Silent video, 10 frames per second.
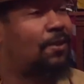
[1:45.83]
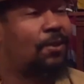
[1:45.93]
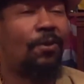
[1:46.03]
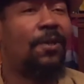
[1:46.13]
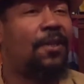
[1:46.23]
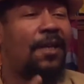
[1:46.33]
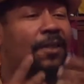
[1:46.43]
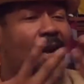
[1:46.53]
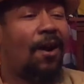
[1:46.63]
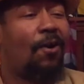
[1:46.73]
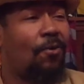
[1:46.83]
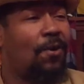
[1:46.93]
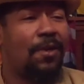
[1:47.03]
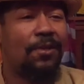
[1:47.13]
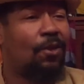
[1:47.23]
And so, and that's how
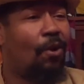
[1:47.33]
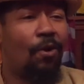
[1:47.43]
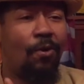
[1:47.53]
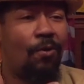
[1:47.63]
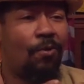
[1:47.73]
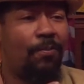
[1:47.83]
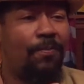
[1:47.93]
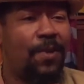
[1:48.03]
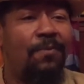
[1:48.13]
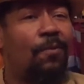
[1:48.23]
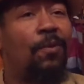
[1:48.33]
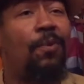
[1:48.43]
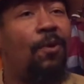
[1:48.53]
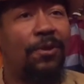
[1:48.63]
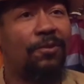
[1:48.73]
the whole, even with
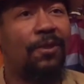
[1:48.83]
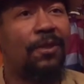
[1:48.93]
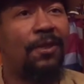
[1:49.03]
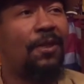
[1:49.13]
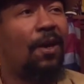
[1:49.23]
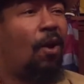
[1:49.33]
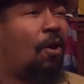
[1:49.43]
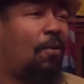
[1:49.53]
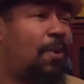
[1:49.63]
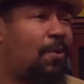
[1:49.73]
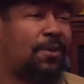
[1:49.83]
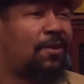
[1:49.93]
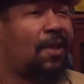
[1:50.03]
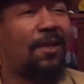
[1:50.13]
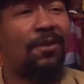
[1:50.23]
poetry, all poets,
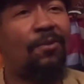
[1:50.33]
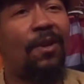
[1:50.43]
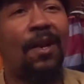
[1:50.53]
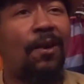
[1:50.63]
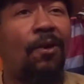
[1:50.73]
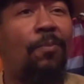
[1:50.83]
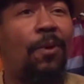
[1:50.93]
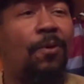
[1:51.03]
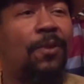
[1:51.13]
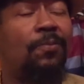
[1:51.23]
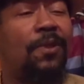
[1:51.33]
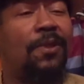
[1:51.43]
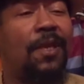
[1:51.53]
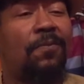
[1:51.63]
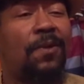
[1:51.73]
you're not going to like all poets, but
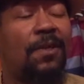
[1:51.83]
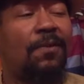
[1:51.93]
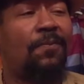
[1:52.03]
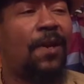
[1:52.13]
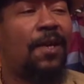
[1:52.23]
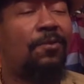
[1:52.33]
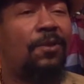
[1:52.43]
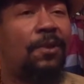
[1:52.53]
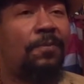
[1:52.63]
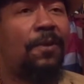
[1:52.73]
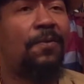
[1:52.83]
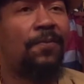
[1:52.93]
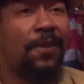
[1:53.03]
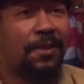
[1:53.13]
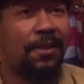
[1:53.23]
definitely find you something to
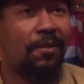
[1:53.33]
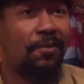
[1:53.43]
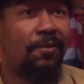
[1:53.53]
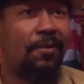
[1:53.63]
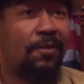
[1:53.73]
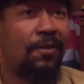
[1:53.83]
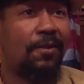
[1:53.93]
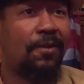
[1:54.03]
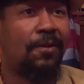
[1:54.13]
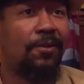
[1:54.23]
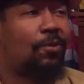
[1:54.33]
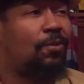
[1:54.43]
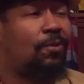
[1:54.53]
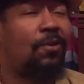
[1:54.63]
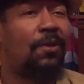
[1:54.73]
fixate on. So
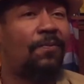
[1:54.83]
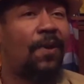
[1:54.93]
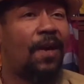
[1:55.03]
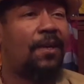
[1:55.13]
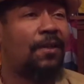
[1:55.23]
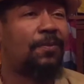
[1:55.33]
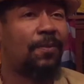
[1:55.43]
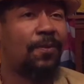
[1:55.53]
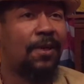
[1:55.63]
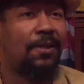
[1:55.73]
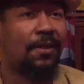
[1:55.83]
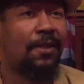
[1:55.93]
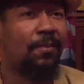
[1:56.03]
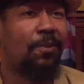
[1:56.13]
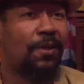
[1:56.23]
you can find inspiration
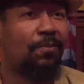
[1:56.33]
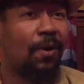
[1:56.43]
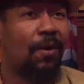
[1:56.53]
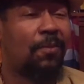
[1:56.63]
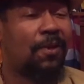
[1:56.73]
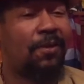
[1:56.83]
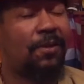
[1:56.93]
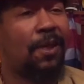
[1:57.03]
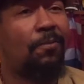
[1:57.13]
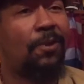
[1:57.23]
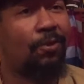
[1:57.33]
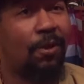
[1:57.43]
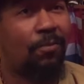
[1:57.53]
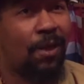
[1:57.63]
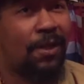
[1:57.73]
and a benchmark because they were
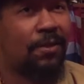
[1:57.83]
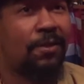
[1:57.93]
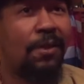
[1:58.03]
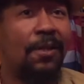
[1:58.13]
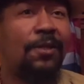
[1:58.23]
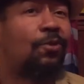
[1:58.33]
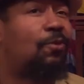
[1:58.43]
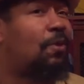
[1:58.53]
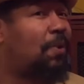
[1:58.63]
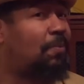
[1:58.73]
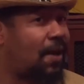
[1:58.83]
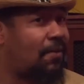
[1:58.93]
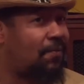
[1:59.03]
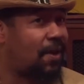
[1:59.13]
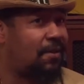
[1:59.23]
trailblazers, so you can be
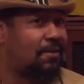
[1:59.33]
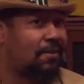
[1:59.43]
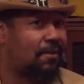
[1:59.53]
pathfinders.